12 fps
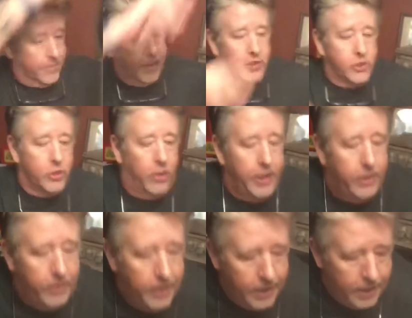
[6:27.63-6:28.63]
I'm going to show
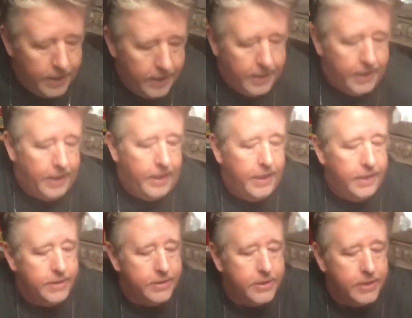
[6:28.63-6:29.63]
you
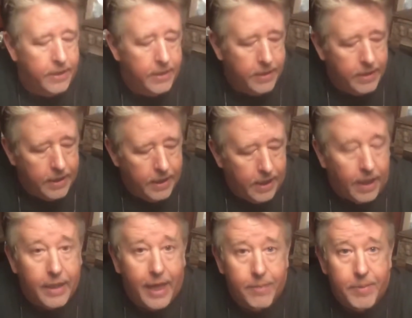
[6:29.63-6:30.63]
is
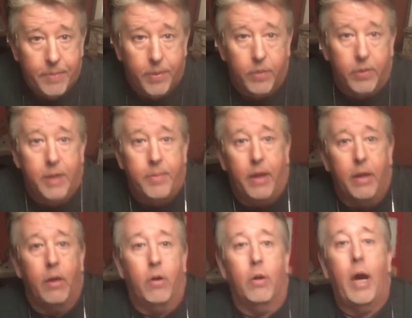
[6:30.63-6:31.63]
a lot of people are worried
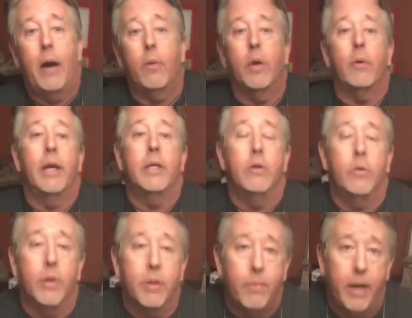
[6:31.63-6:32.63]
about, what do I do
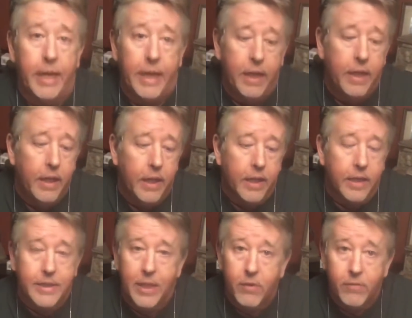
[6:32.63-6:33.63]
with money?
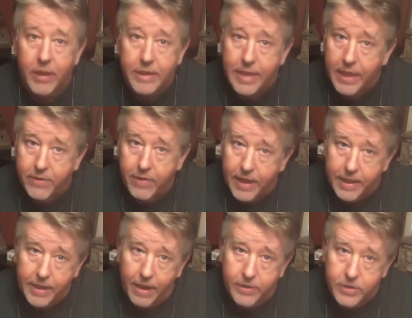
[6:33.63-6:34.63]
Because they don't really take credit
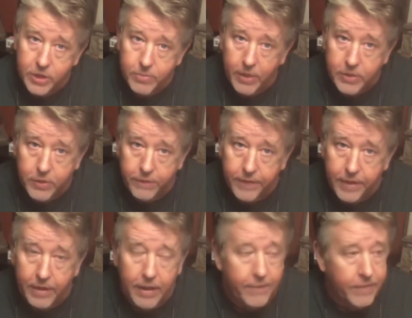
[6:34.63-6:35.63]
cards too much over
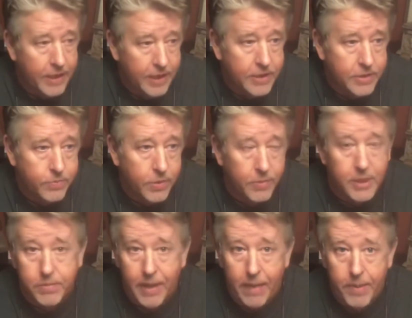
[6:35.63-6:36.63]
there. Everything is pretty
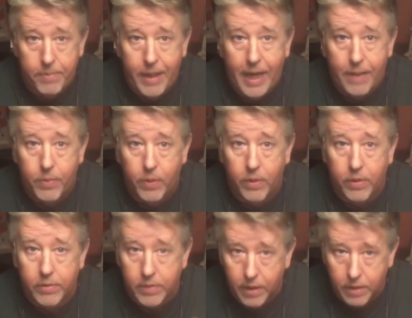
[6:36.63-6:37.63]
much mom and pop or
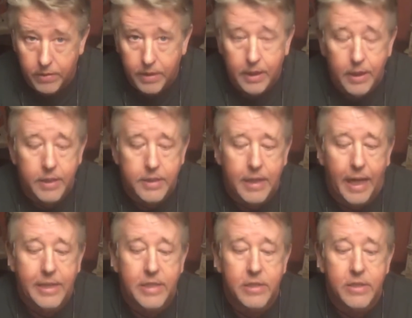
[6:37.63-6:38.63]
little
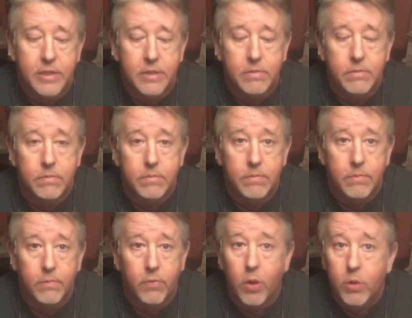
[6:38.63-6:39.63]
side
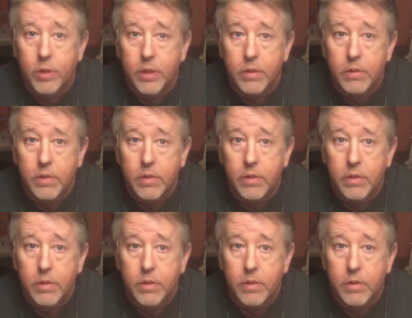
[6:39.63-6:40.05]
road